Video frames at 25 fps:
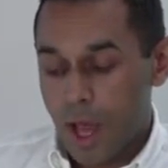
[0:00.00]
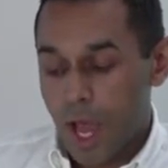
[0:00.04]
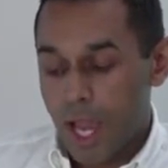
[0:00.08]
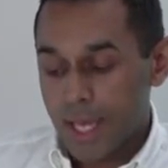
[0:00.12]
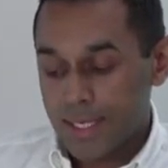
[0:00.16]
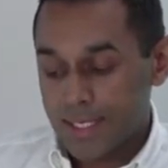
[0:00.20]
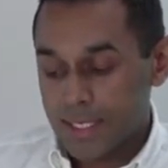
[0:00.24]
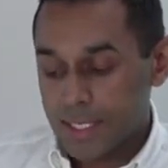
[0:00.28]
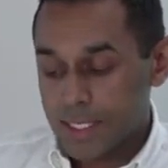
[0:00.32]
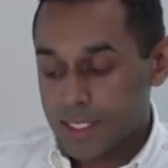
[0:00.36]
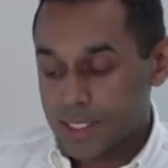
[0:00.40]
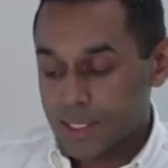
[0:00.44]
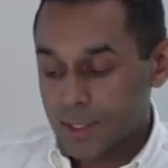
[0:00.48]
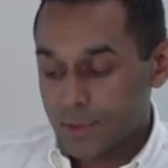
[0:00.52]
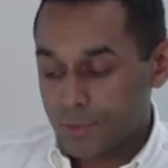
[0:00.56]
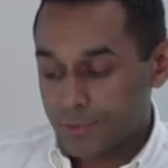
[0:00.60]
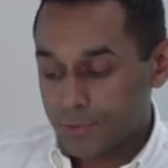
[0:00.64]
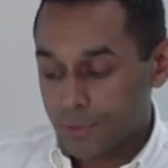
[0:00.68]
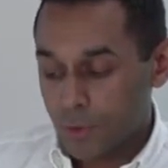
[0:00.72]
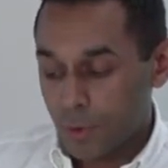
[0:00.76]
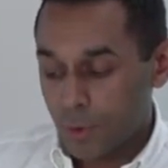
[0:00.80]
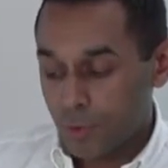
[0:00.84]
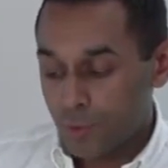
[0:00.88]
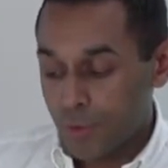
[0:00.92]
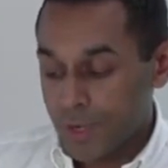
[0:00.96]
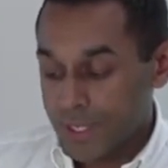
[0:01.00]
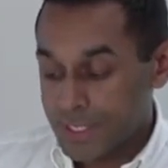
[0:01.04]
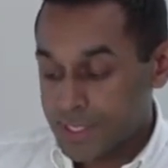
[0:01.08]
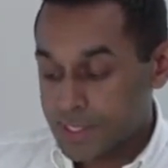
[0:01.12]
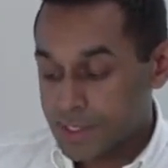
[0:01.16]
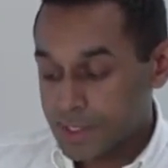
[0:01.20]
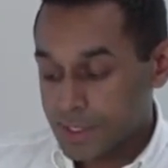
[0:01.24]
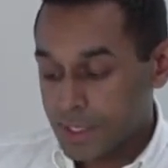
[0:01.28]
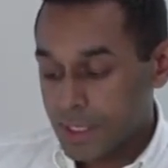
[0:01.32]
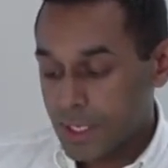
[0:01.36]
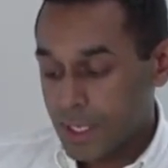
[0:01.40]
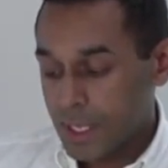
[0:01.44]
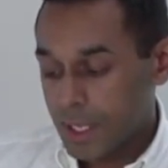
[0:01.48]
ideas of
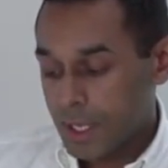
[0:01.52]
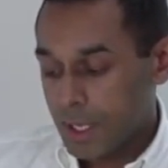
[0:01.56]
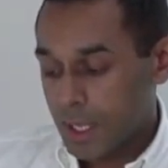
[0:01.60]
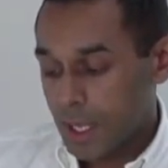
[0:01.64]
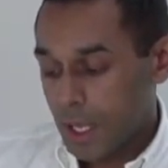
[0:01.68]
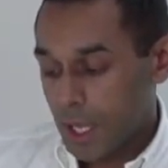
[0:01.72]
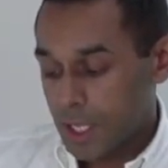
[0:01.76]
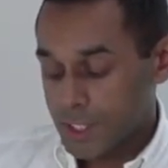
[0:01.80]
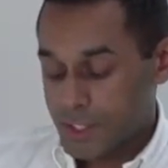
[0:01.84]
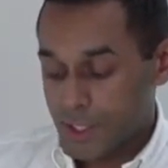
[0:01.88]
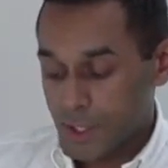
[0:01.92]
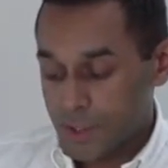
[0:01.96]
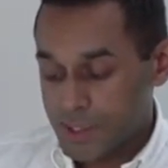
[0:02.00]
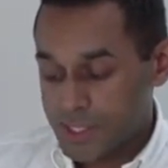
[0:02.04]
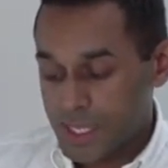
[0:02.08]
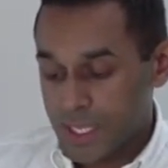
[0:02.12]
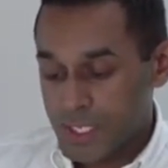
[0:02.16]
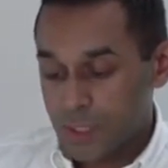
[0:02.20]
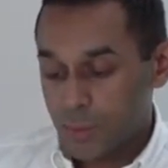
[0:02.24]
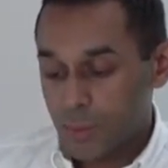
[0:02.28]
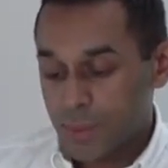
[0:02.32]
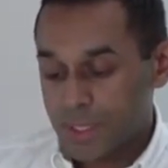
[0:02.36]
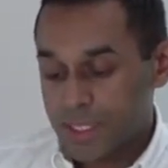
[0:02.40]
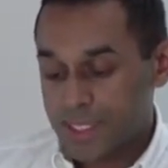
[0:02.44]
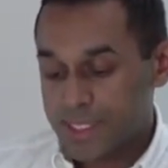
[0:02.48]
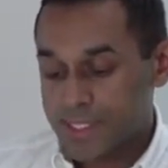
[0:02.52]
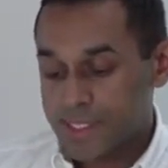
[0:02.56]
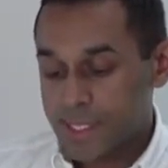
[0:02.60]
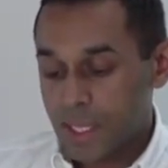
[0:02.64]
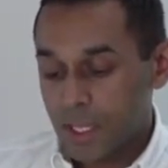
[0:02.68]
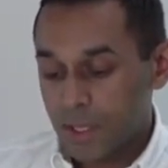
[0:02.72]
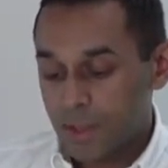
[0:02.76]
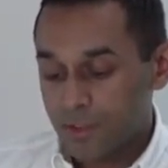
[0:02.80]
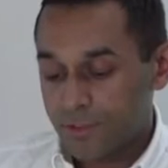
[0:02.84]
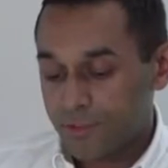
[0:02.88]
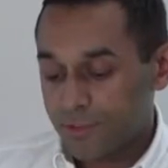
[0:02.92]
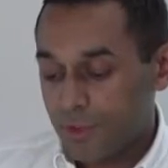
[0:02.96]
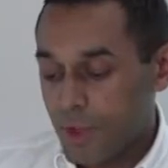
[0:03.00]
risk associated with the
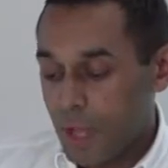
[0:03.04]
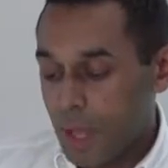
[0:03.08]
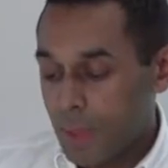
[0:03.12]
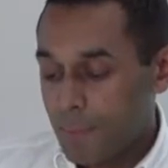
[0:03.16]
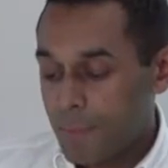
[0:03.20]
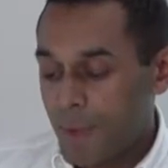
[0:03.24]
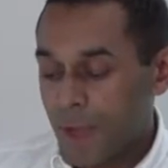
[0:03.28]
self